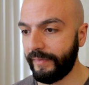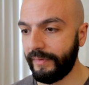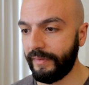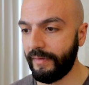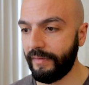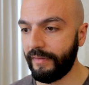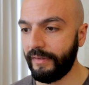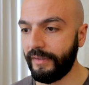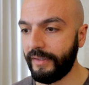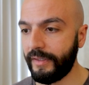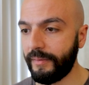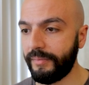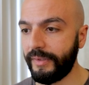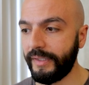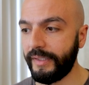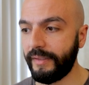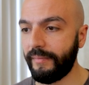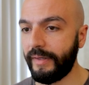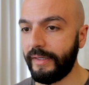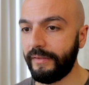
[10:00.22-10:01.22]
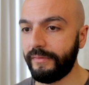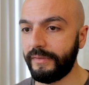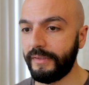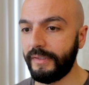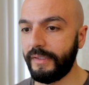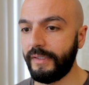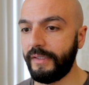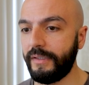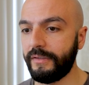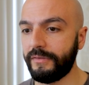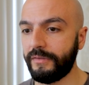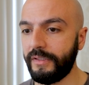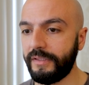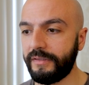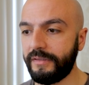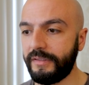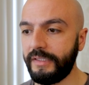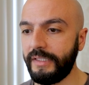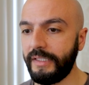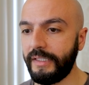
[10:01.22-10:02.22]
Nothing to complain about. So
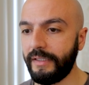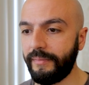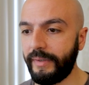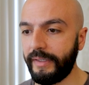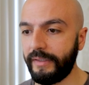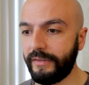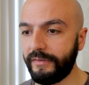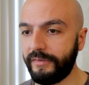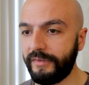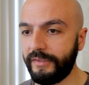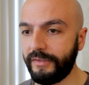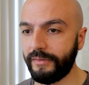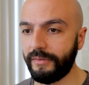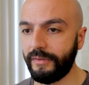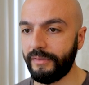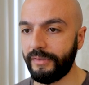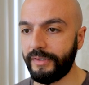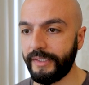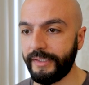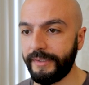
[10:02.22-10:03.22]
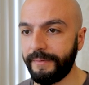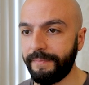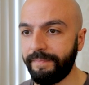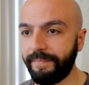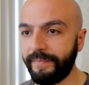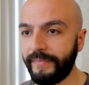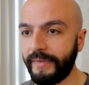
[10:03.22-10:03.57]
let's see, am I all 0? Okay.